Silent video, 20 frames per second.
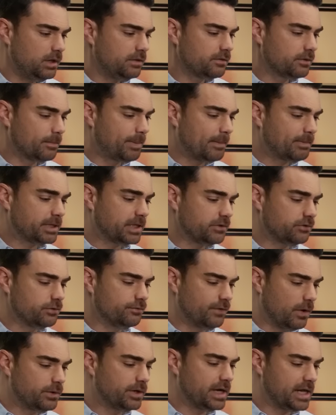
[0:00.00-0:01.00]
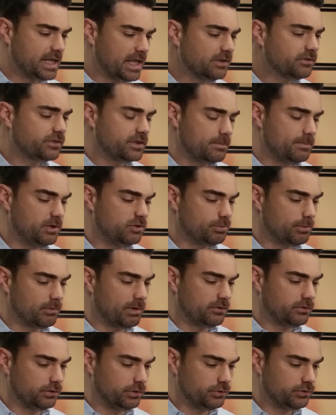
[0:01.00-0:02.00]
The Republicans who voted against the impeachment
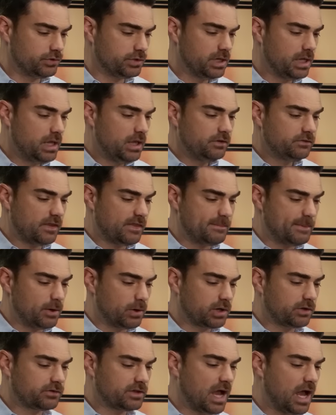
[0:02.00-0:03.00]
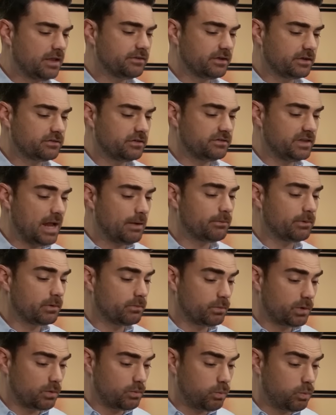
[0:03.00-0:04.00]
resolution said that Mayorkas' conduct did not
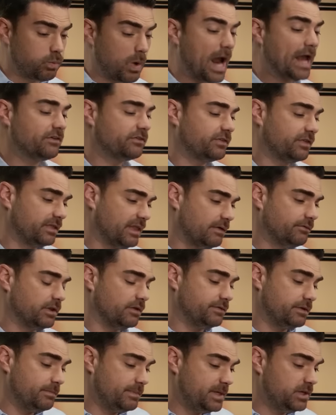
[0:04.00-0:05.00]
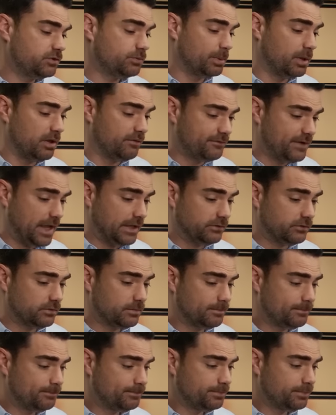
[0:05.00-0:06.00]
rise to the level of an impeachable
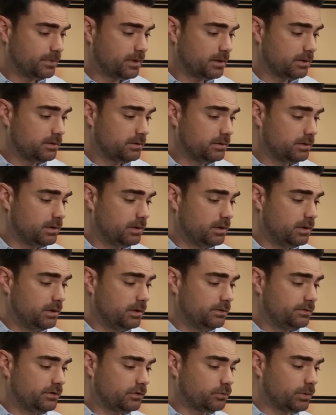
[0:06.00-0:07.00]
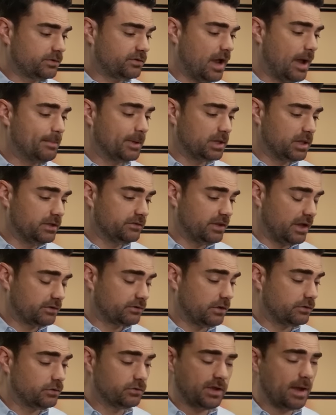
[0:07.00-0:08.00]
offense. This is what Tom
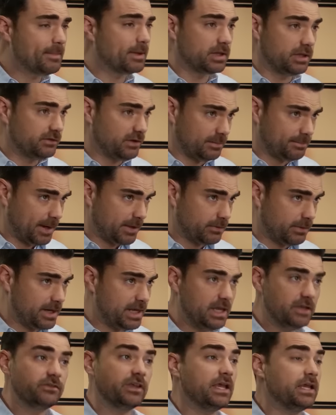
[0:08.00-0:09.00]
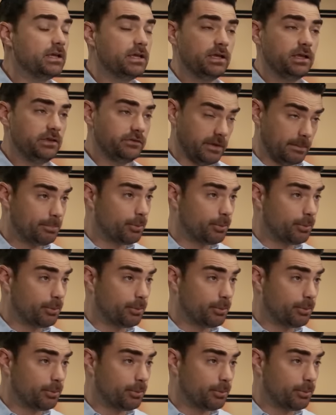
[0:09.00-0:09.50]
McClintock said. So Tom McClintock, by the way, is a is a